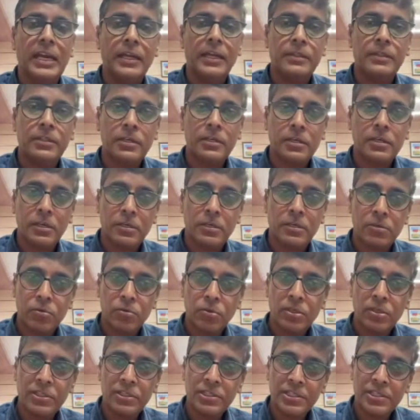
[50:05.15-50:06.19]
and the
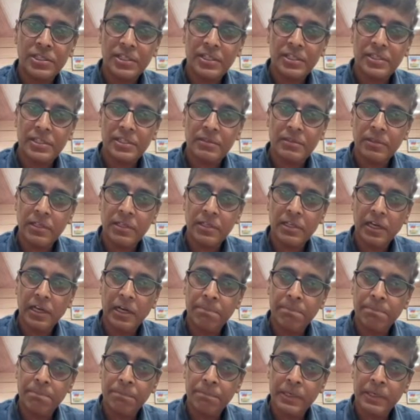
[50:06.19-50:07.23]
control station will
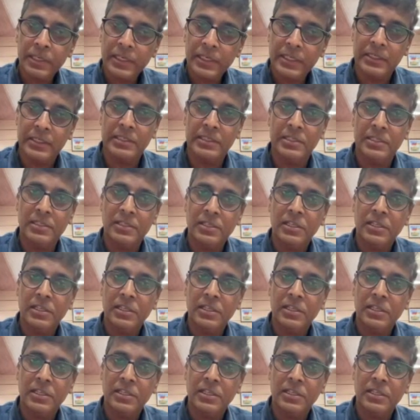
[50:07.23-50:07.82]
uplink